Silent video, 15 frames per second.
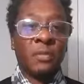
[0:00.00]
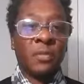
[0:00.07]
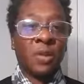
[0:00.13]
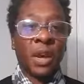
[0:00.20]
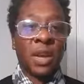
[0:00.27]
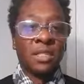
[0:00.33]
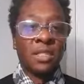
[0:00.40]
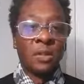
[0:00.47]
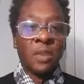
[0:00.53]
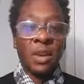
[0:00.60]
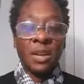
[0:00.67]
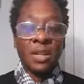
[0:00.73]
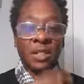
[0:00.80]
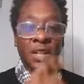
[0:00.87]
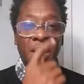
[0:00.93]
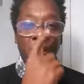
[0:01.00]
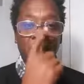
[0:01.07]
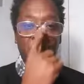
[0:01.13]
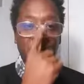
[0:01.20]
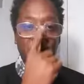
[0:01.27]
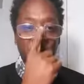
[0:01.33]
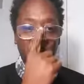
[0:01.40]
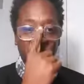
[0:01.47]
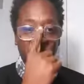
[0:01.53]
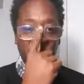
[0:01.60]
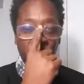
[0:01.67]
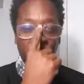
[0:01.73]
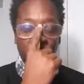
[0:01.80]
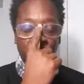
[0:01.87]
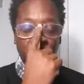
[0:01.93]
don't ask him anything about what he
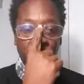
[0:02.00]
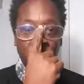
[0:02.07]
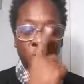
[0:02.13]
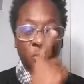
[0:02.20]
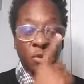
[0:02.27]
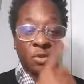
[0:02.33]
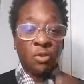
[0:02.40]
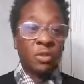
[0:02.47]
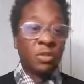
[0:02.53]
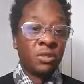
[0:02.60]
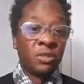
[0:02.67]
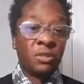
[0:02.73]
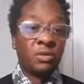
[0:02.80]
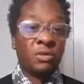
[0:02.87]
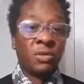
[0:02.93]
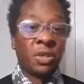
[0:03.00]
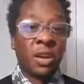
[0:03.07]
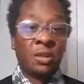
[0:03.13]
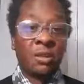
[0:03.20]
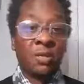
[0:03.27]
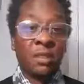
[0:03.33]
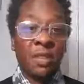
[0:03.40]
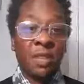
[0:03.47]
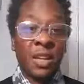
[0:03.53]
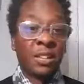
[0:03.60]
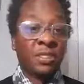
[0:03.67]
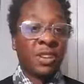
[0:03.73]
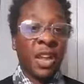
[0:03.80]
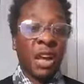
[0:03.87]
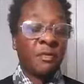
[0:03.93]
said on Facebook or his YouTube channel.
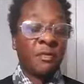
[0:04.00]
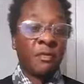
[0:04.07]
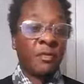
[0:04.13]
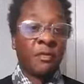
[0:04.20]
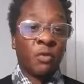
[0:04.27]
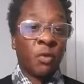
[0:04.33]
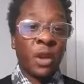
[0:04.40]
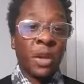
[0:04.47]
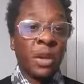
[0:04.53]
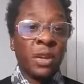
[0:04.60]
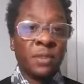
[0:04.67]
It's not for free.